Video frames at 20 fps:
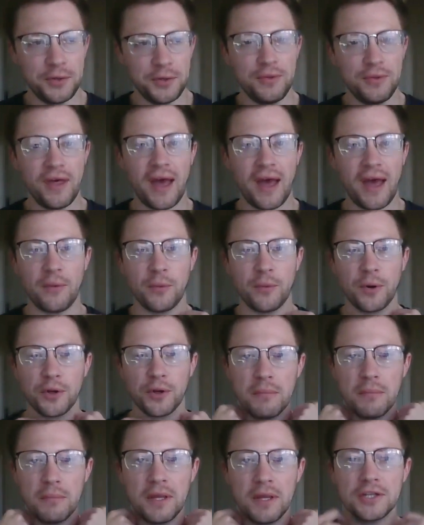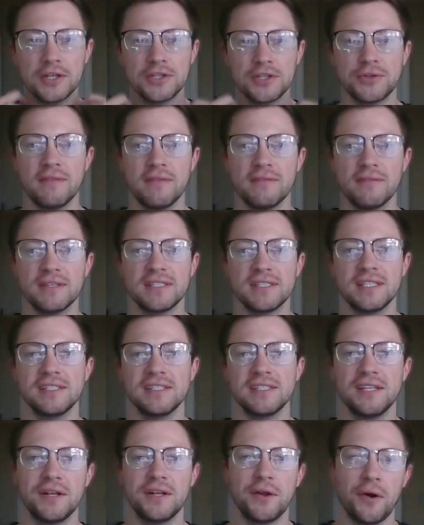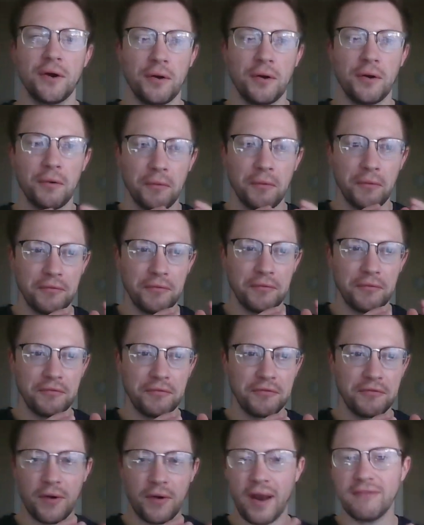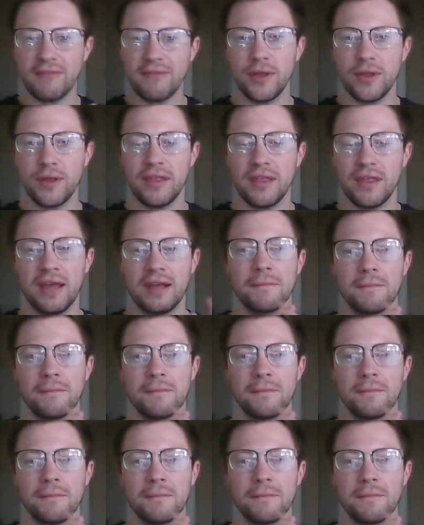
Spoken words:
we're basically kind of your bank because we're depositing the money into your account.